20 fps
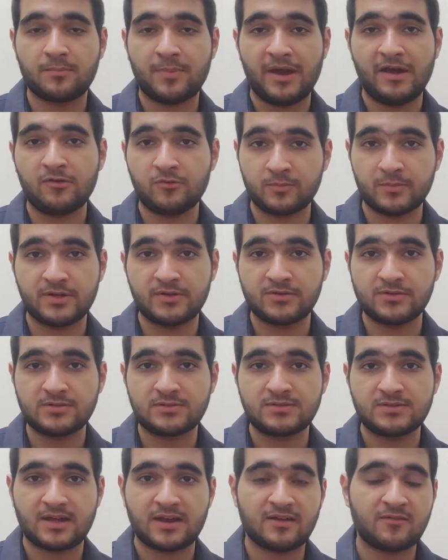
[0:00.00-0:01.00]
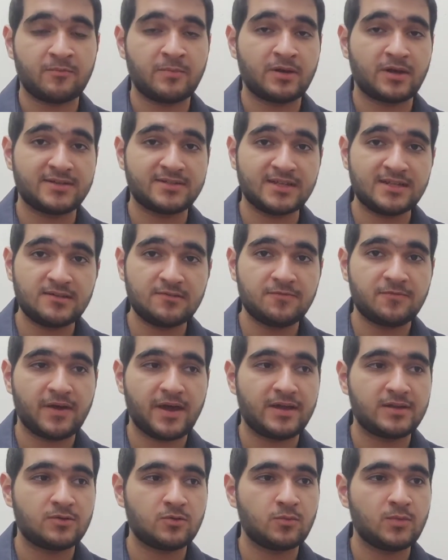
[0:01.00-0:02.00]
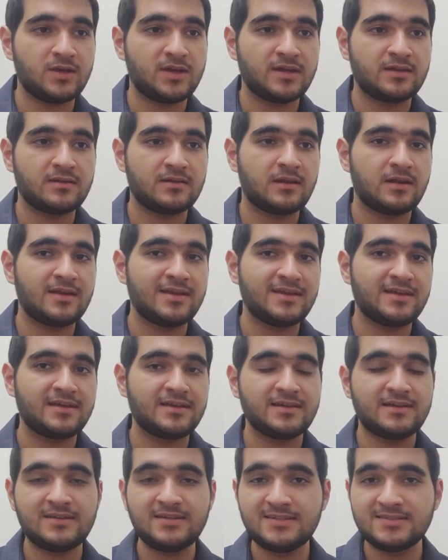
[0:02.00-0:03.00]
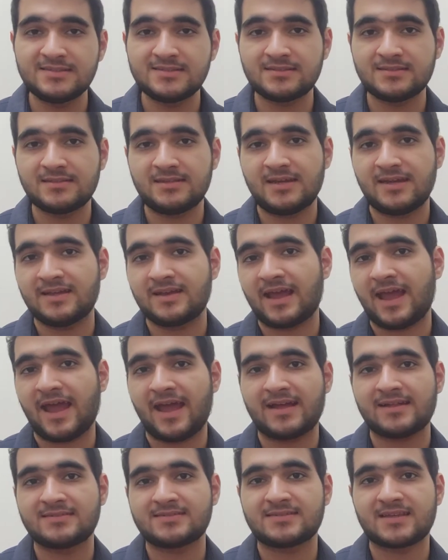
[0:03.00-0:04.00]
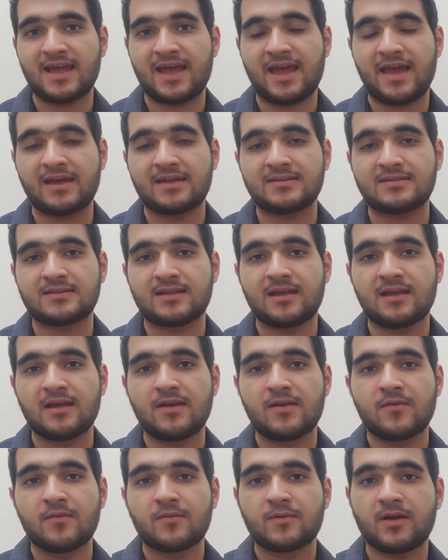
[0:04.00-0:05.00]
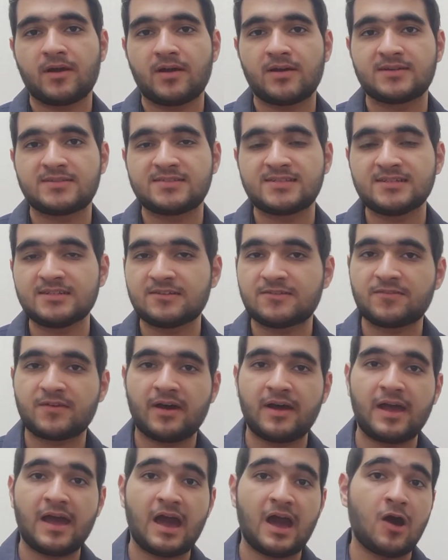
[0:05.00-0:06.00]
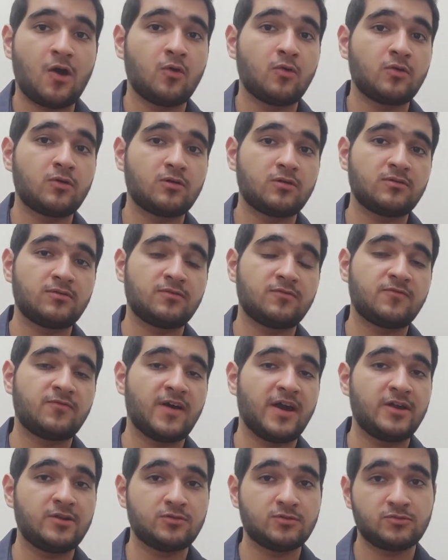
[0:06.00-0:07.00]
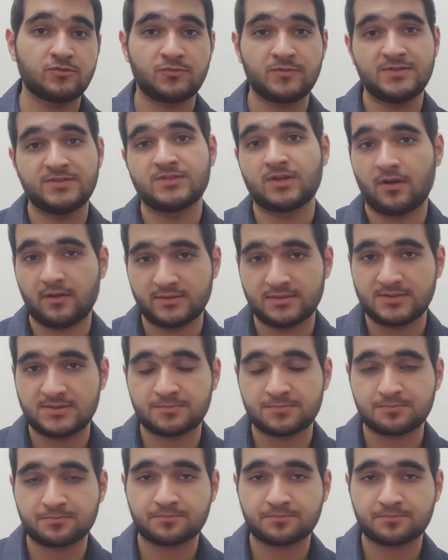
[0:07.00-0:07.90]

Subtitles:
parameters that have been identified, we can easily enhance and signify our final results.